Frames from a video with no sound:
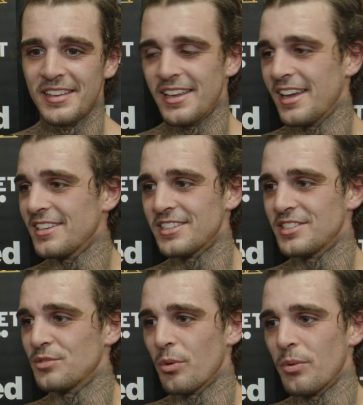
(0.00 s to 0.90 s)
yeah, listen, this
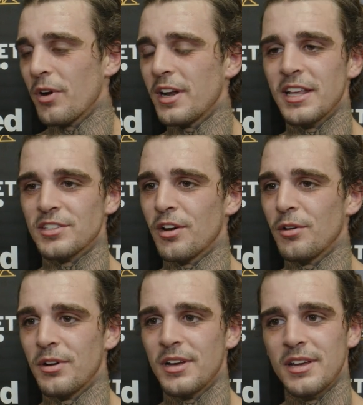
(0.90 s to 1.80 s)
is what we want, innit?
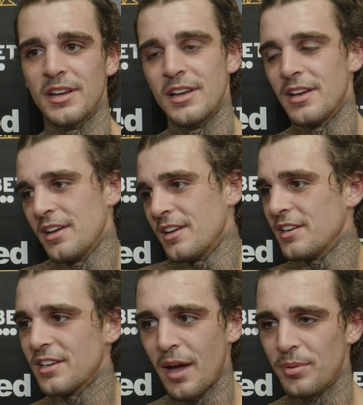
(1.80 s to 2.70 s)
So
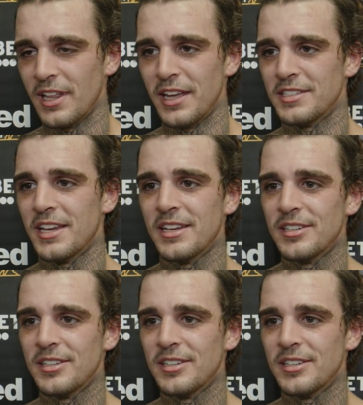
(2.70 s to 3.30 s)
happy days.